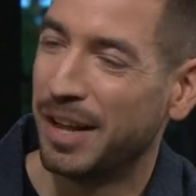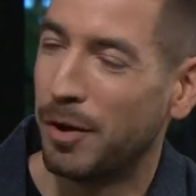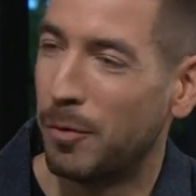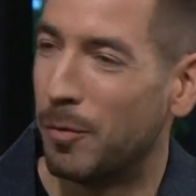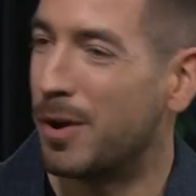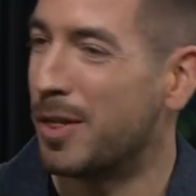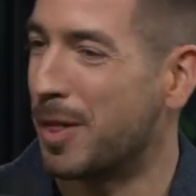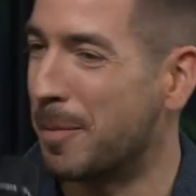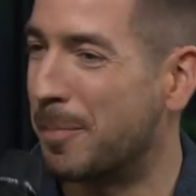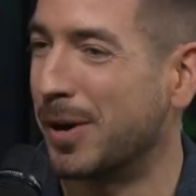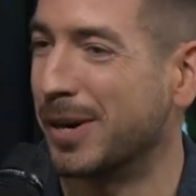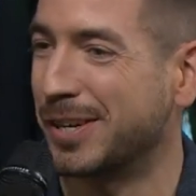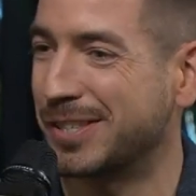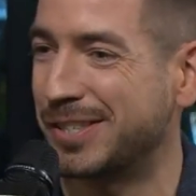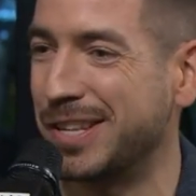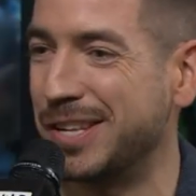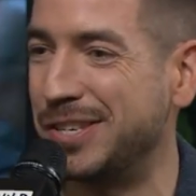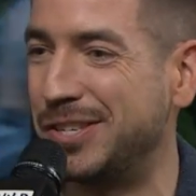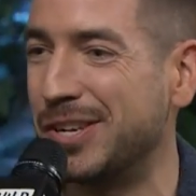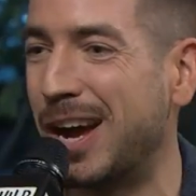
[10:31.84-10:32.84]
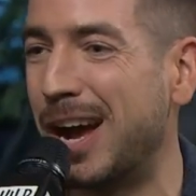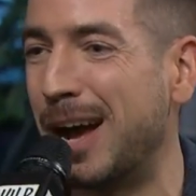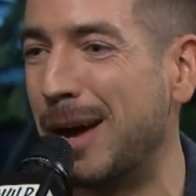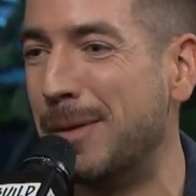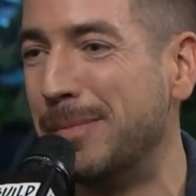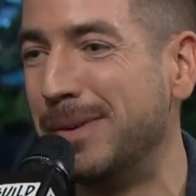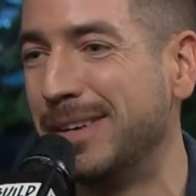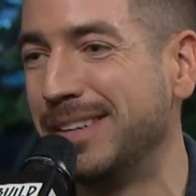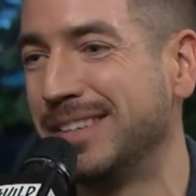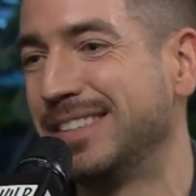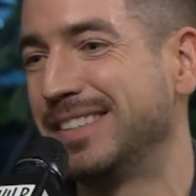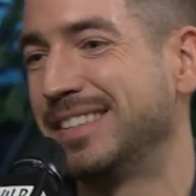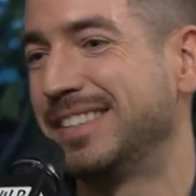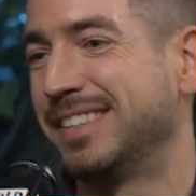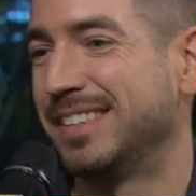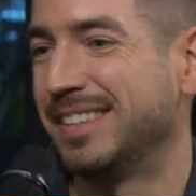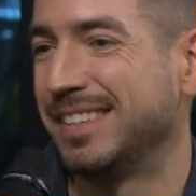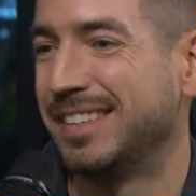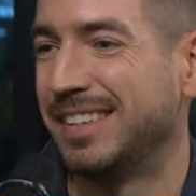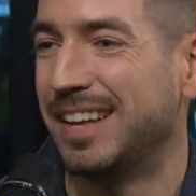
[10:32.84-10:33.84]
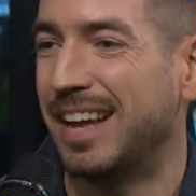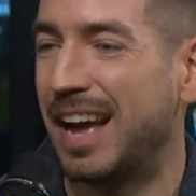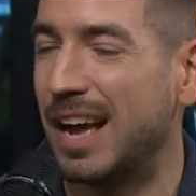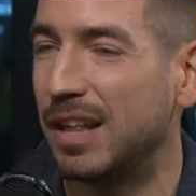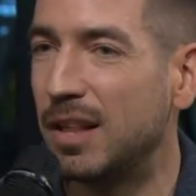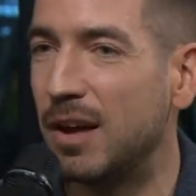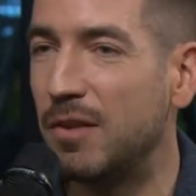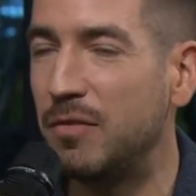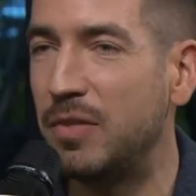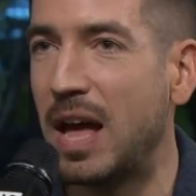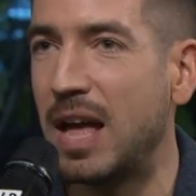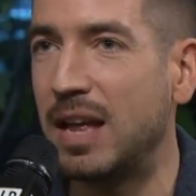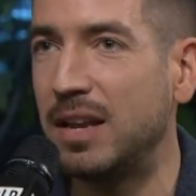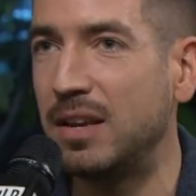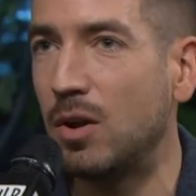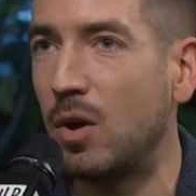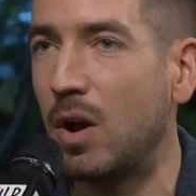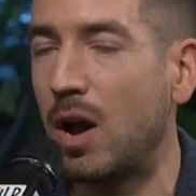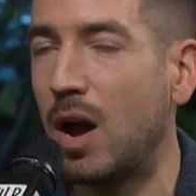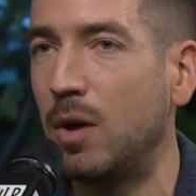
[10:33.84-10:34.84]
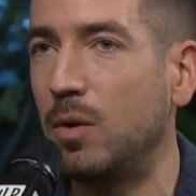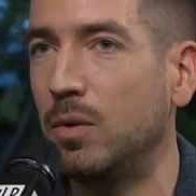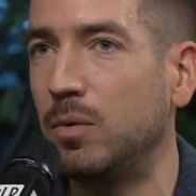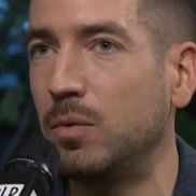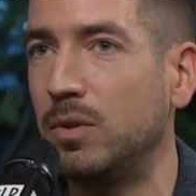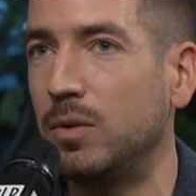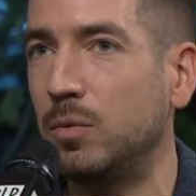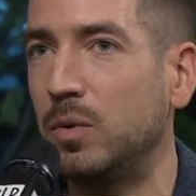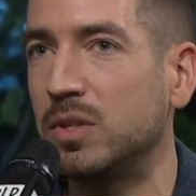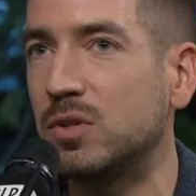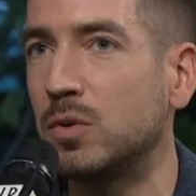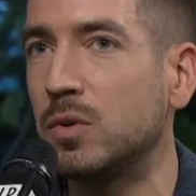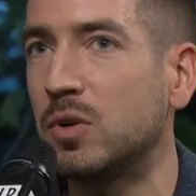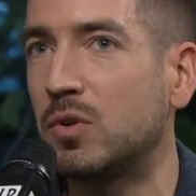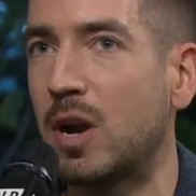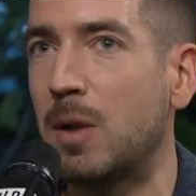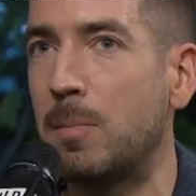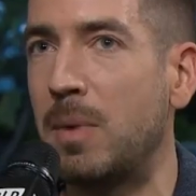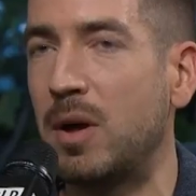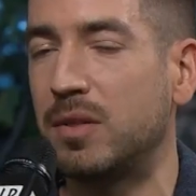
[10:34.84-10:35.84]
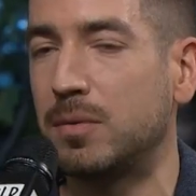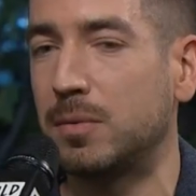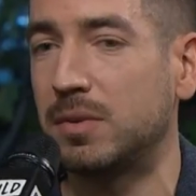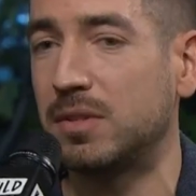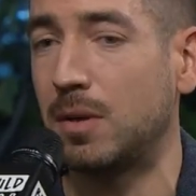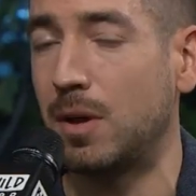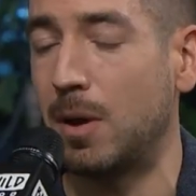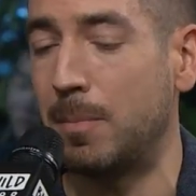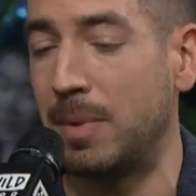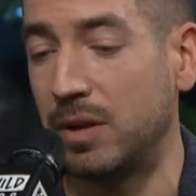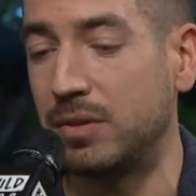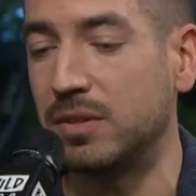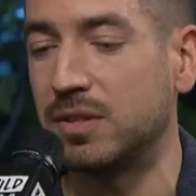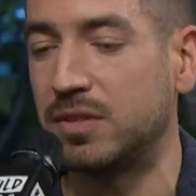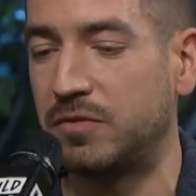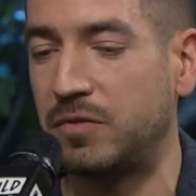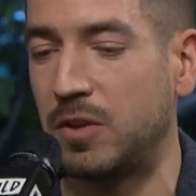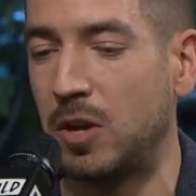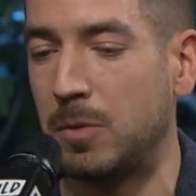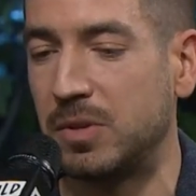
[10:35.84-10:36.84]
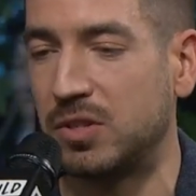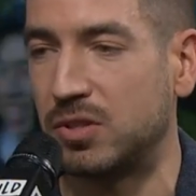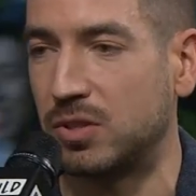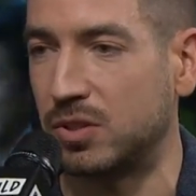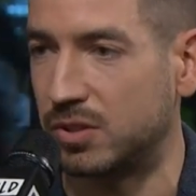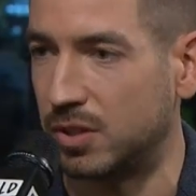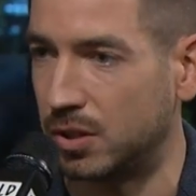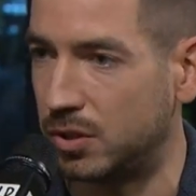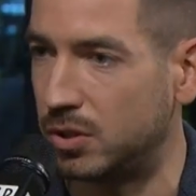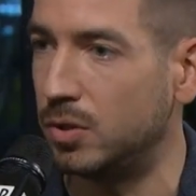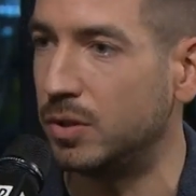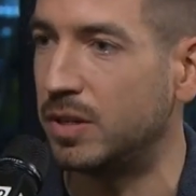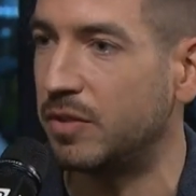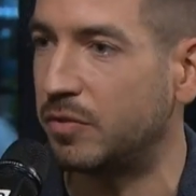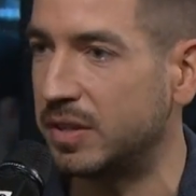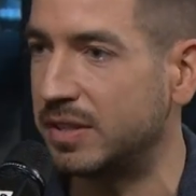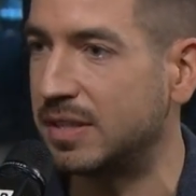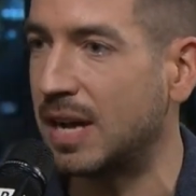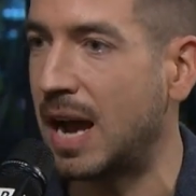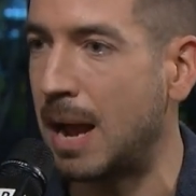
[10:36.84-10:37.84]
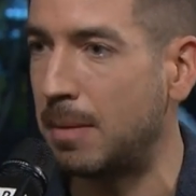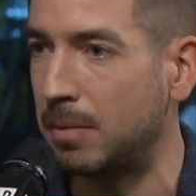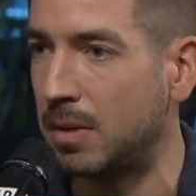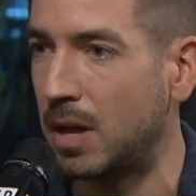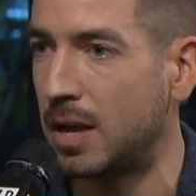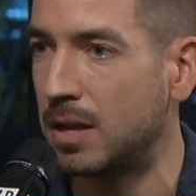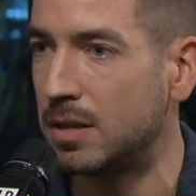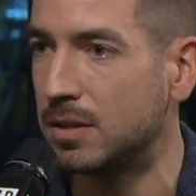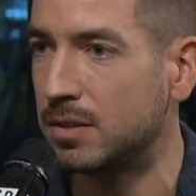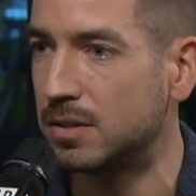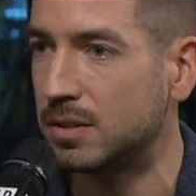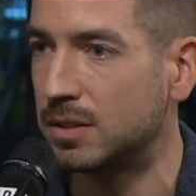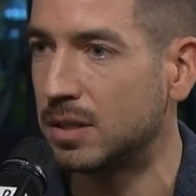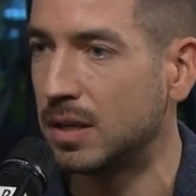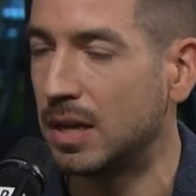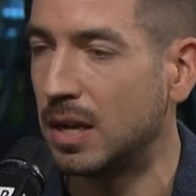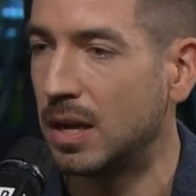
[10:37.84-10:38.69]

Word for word: One of the perks of the job. Oh yeah. I love that. You know uh, what's so incredible about this, about this film is there's the uh, two different timelines.